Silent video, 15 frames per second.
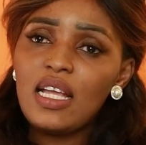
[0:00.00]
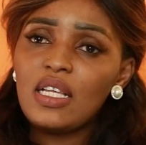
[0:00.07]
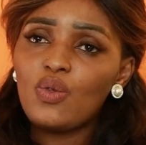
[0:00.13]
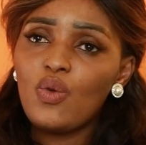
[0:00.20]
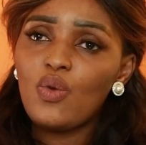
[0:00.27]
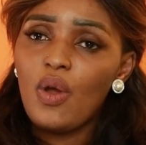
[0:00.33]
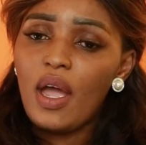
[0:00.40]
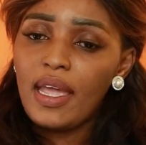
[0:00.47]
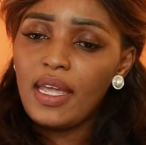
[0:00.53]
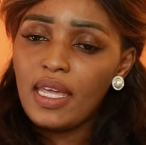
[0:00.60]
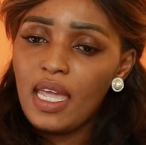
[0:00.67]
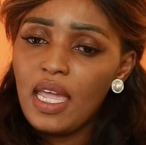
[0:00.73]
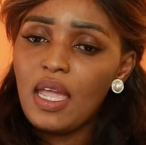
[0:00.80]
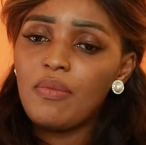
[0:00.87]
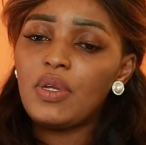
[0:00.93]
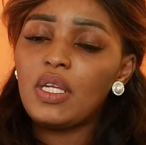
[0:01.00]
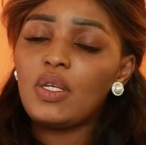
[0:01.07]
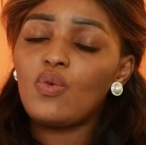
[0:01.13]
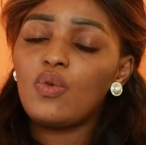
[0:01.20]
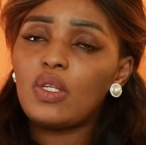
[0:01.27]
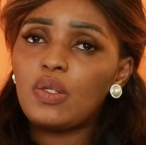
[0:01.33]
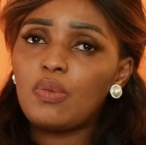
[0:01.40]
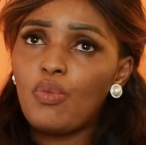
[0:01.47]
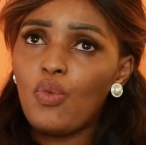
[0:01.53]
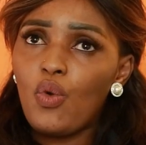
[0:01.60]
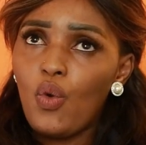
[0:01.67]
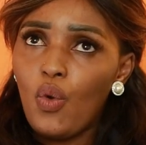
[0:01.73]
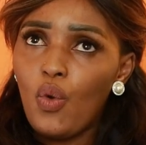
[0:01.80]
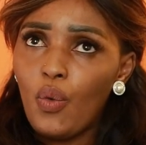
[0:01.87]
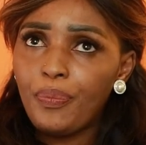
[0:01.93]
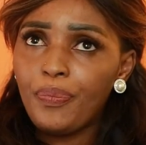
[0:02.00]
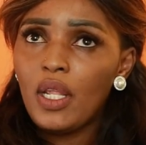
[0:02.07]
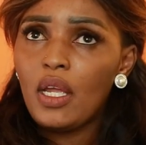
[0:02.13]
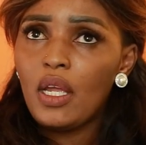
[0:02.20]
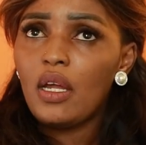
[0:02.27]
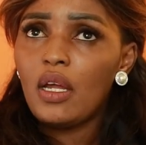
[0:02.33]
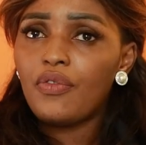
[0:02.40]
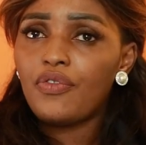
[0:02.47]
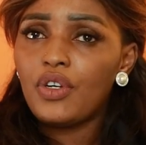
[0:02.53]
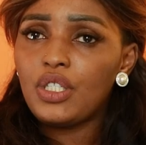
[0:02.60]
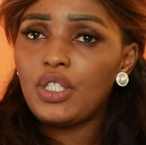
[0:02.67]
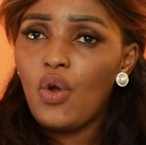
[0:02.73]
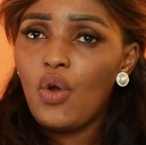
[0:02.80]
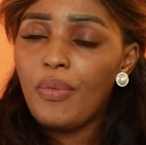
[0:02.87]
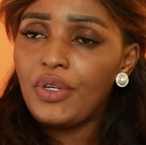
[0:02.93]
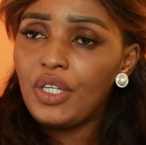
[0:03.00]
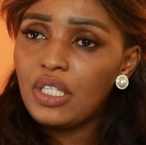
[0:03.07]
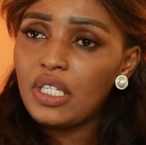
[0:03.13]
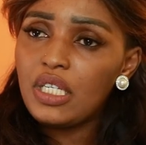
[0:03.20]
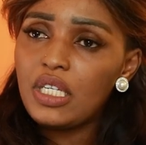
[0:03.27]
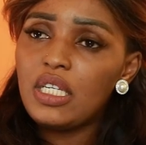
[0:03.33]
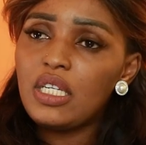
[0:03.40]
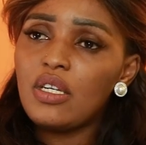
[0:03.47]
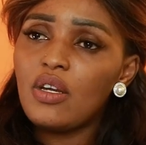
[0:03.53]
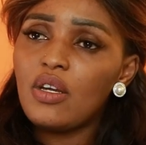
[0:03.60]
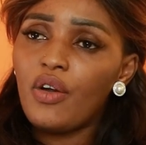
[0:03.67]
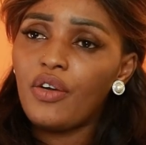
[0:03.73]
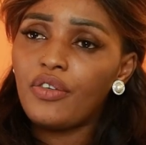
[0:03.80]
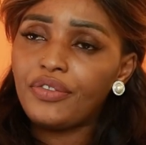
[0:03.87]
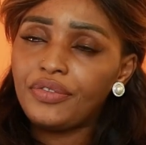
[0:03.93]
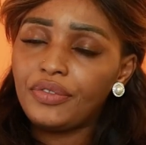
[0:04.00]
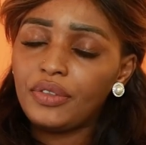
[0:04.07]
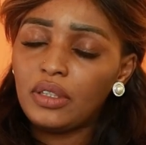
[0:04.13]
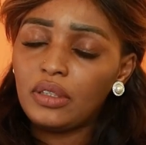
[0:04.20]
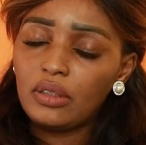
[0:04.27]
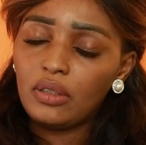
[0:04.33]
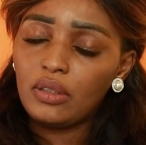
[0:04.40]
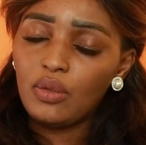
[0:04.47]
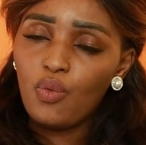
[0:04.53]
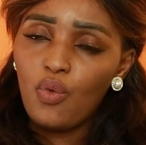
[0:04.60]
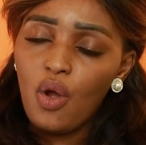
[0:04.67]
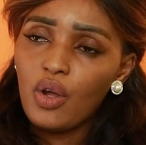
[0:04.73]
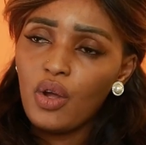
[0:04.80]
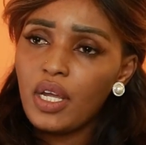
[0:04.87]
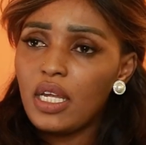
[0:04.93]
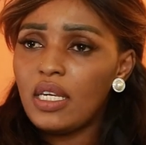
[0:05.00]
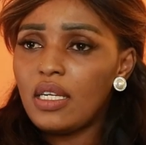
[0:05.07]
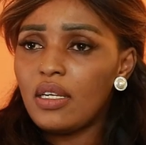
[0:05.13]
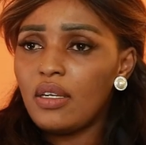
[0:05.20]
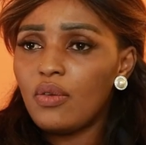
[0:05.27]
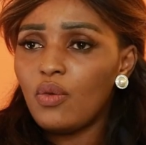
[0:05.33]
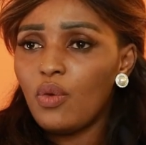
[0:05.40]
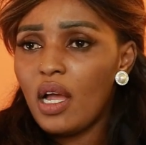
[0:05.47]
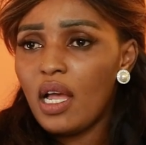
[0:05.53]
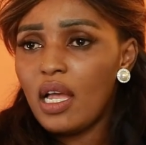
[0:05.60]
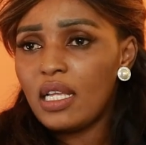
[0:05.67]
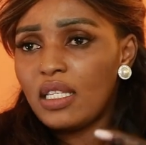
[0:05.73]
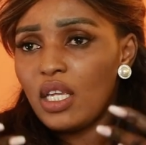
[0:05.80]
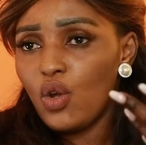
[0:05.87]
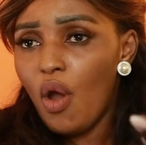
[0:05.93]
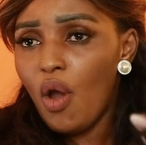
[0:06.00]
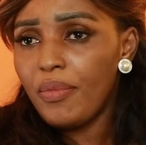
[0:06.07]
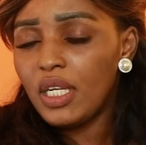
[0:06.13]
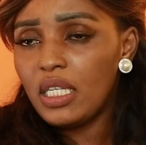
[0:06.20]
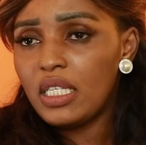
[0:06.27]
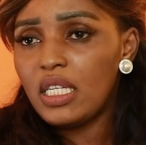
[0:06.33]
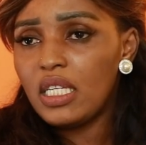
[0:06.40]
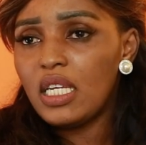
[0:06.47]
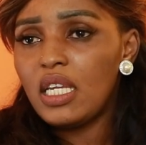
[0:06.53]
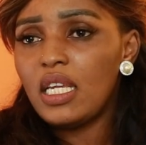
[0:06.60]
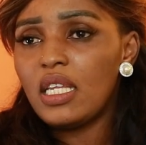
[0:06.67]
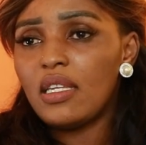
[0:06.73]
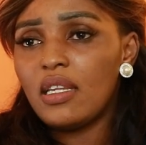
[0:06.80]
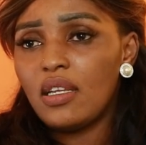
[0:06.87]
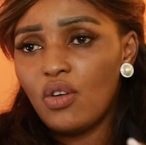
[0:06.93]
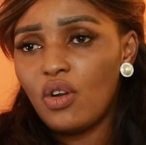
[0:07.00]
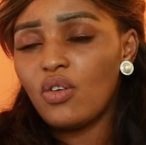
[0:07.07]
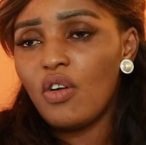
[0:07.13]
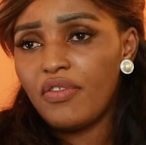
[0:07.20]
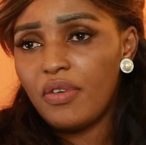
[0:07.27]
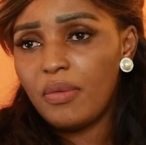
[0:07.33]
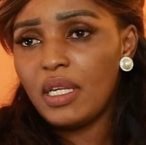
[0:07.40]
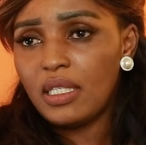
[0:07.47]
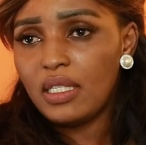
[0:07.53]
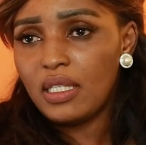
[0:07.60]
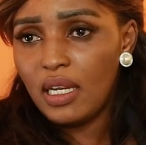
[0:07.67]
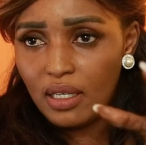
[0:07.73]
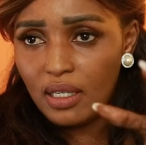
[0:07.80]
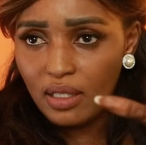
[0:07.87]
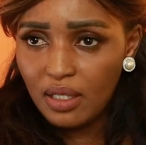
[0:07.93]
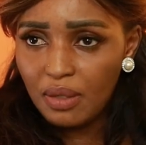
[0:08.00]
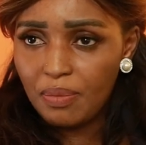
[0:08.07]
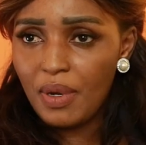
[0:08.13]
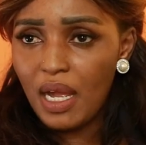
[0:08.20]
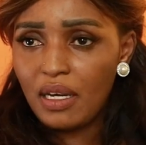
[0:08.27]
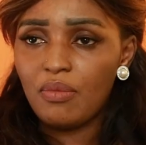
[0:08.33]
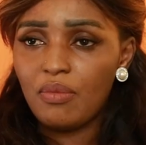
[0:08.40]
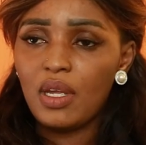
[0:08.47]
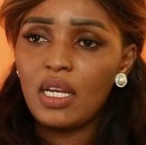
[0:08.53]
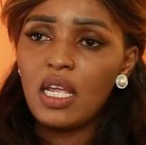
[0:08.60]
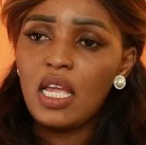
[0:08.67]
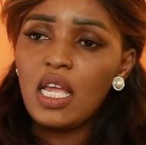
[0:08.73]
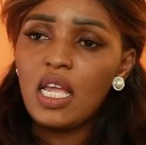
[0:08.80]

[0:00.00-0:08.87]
So I came, it was more for the community of working as a community in the non-governmental department.